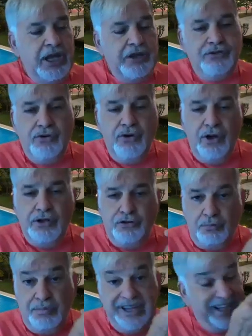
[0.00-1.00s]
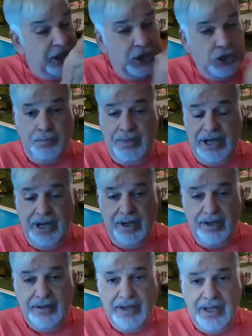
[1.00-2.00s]
It's going to be
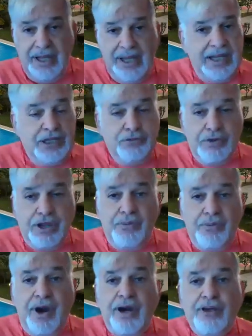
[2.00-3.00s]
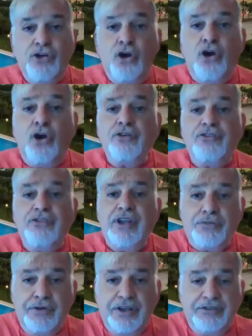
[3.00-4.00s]
global, and it required
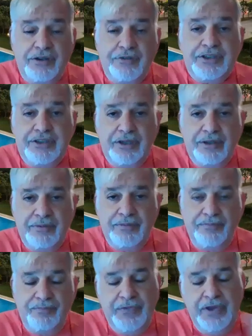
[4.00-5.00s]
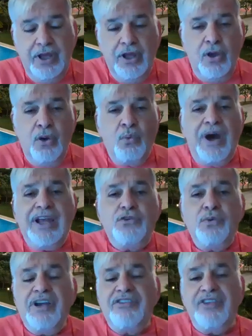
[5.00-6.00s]
constant creativity. Why
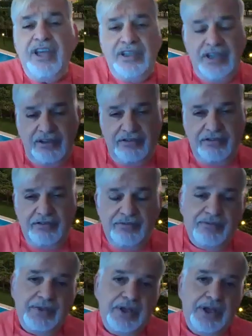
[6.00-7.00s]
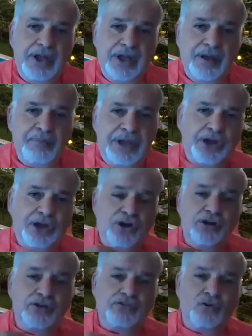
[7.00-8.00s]
do I say this?
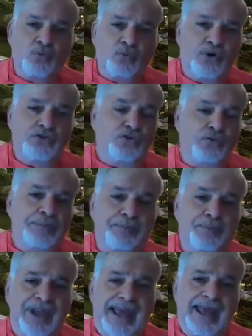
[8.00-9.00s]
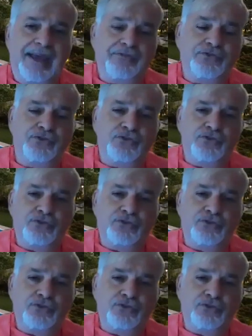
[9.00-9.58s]
Because what do people have